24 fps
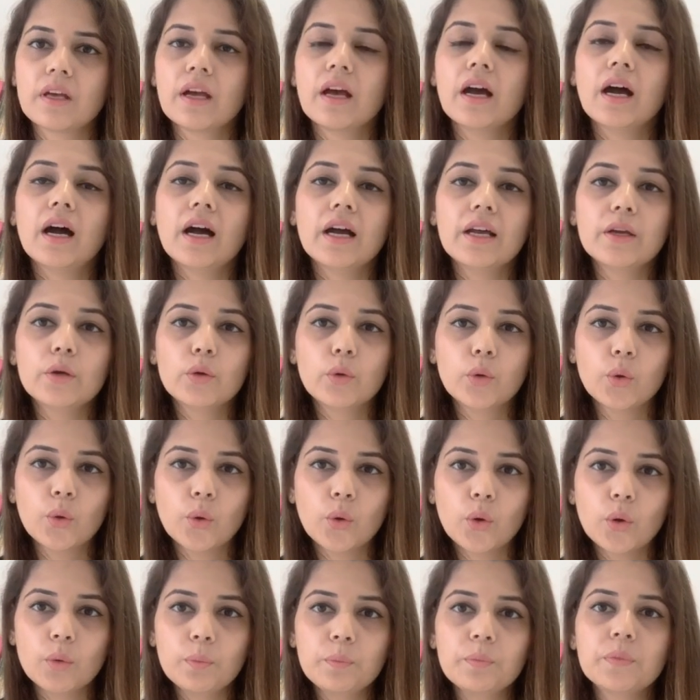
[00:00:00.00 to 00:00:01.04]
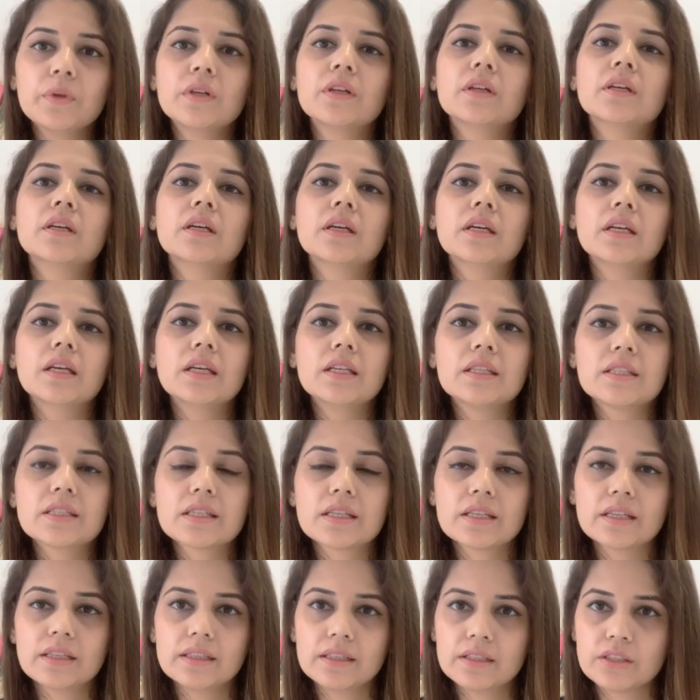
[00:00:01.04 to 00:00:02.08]
I hope it's
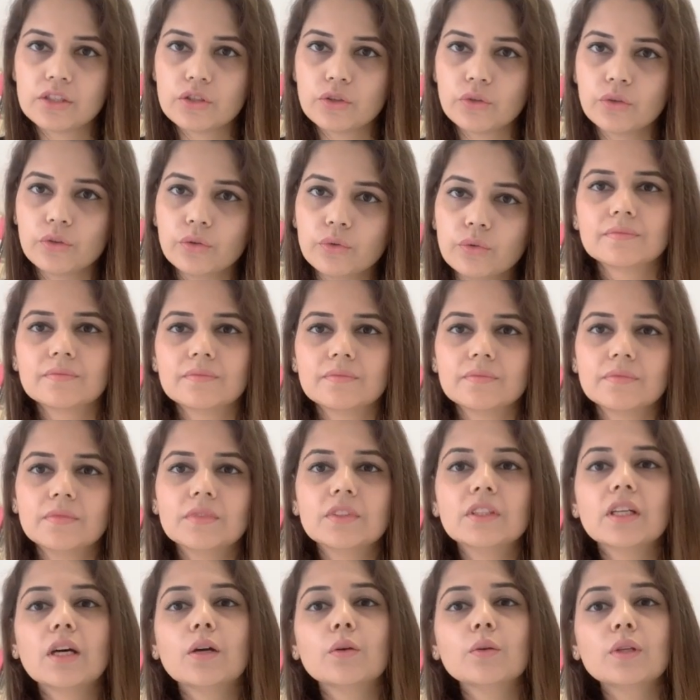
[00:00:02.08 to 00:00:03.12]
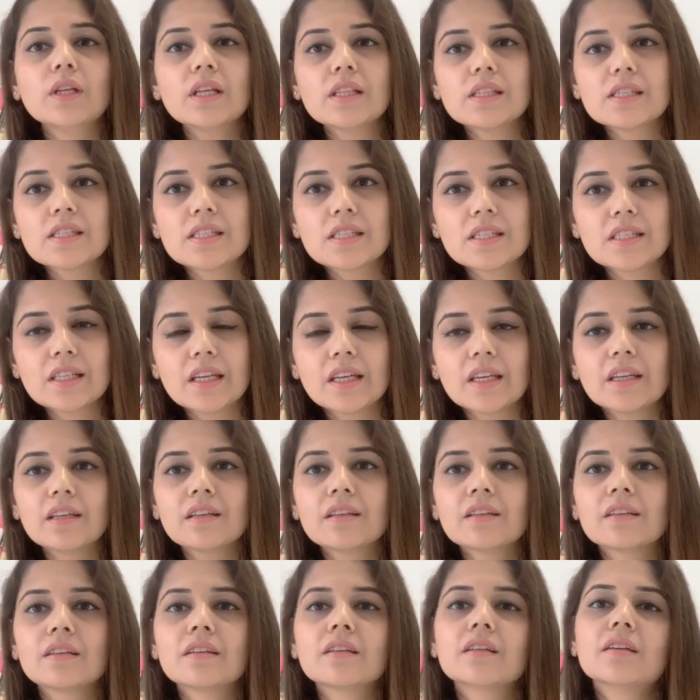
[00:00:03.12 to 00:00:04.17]
clear to you. Now let's check
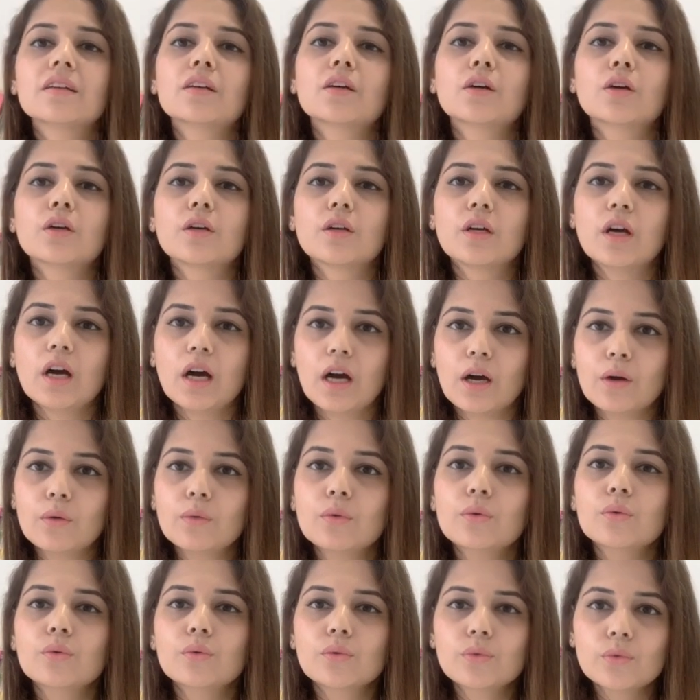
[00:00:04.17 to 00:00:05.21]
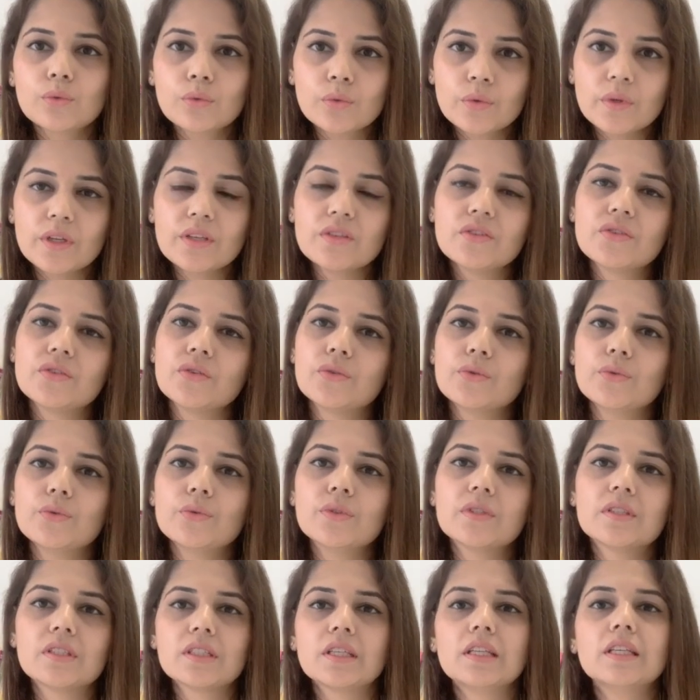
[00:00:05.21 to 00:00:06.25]
how ou is
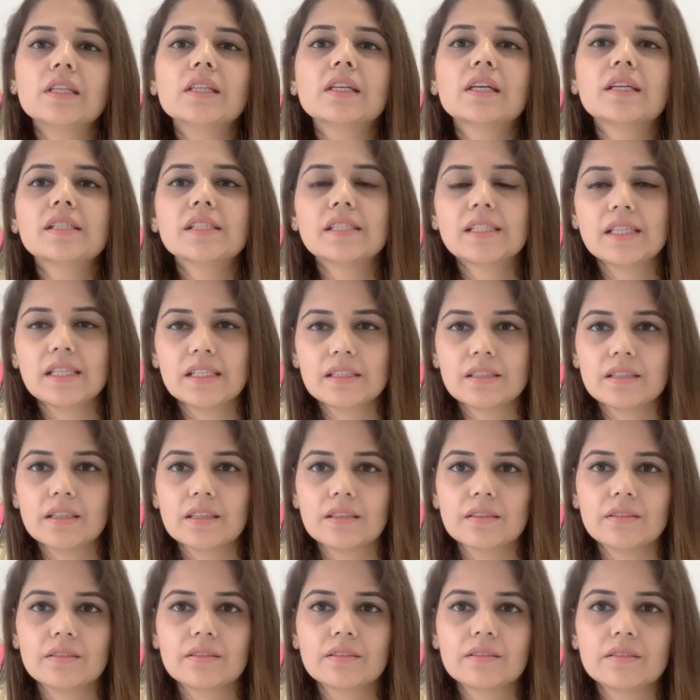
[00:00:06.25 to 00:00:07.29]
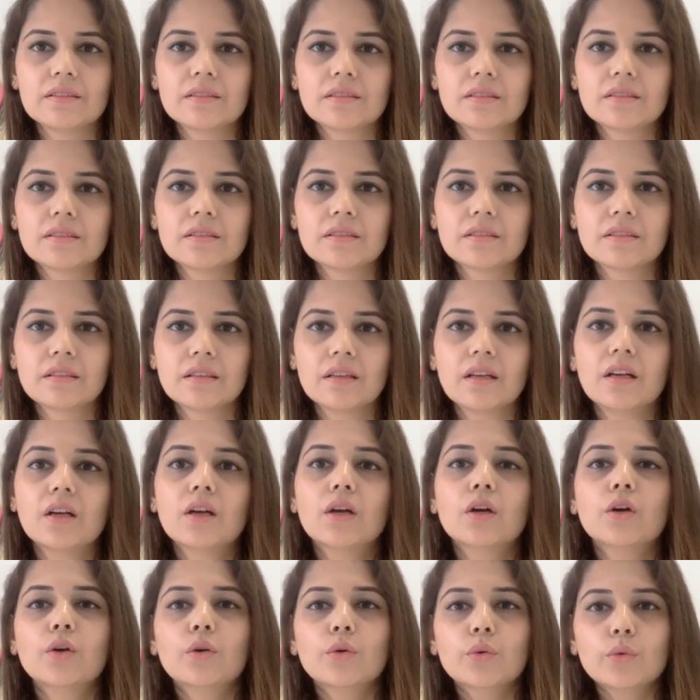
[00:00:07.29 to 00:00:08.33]
used in a sentence.
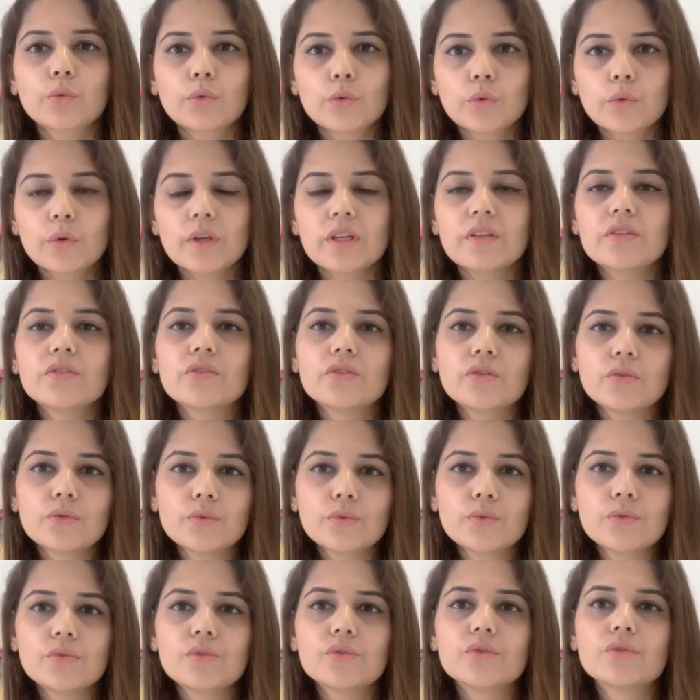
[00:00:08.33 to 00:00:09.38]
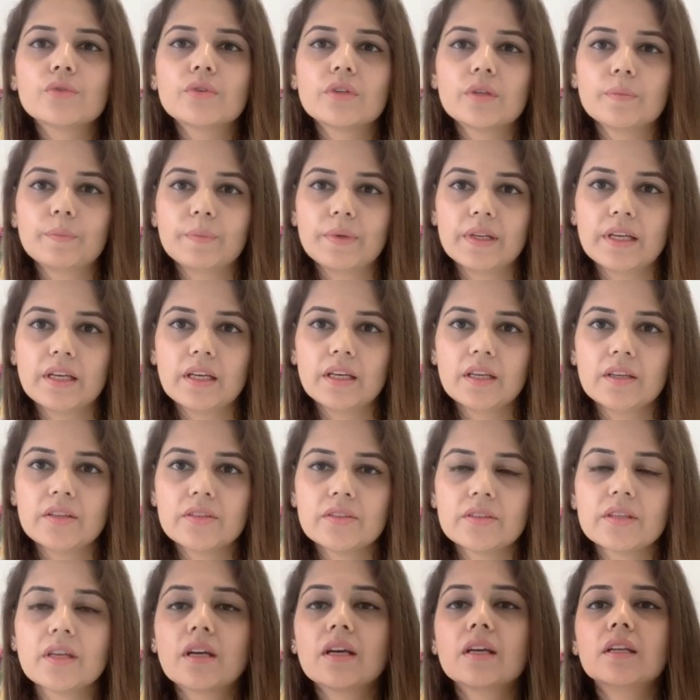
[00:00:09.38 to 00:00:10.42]
Ou is used to replace
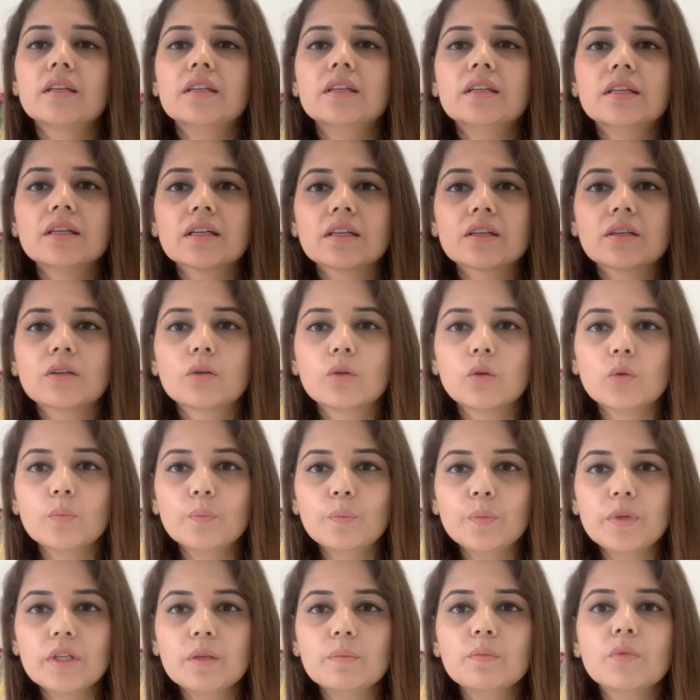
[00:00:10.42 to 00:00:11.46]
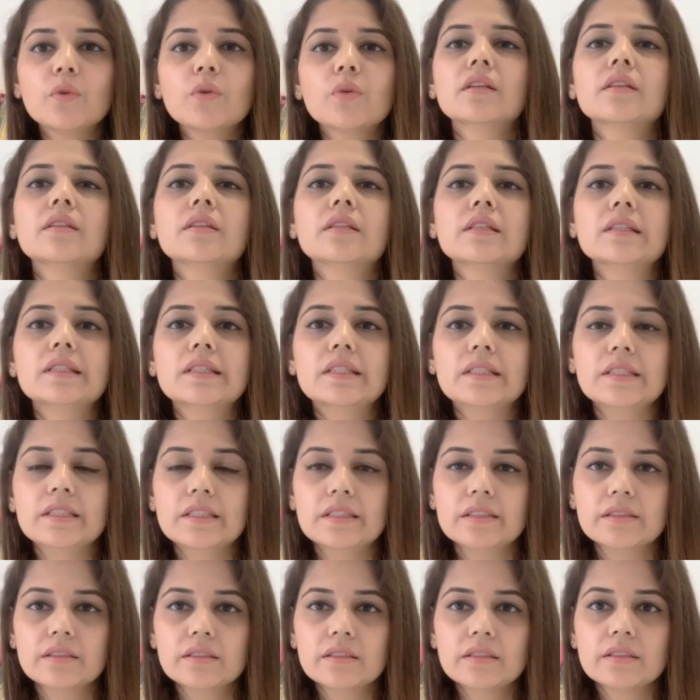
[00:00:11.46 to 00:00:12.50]
le complément de
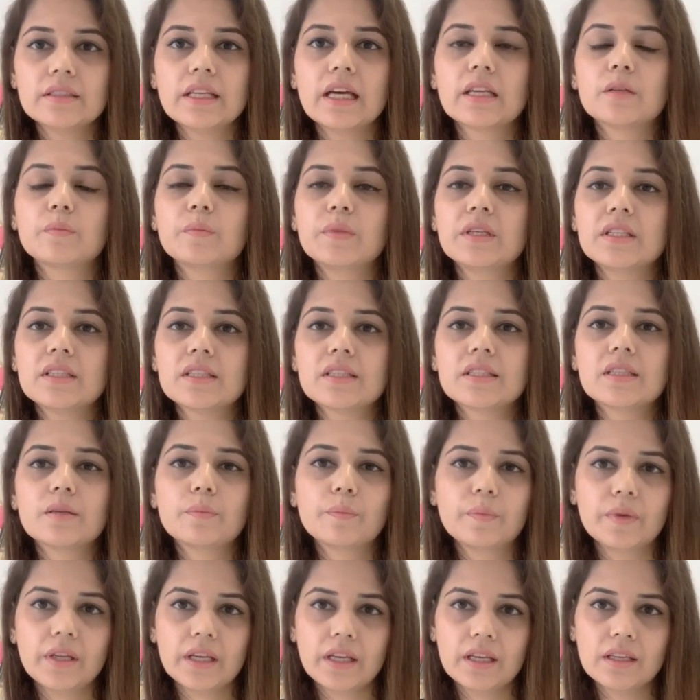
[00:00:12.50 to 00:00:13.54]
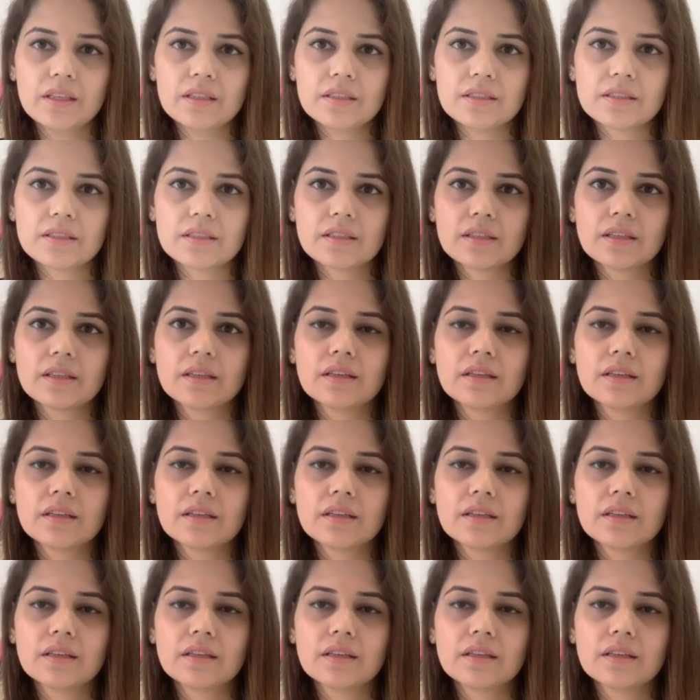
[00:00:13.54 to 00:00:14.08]
lieu, that means the place,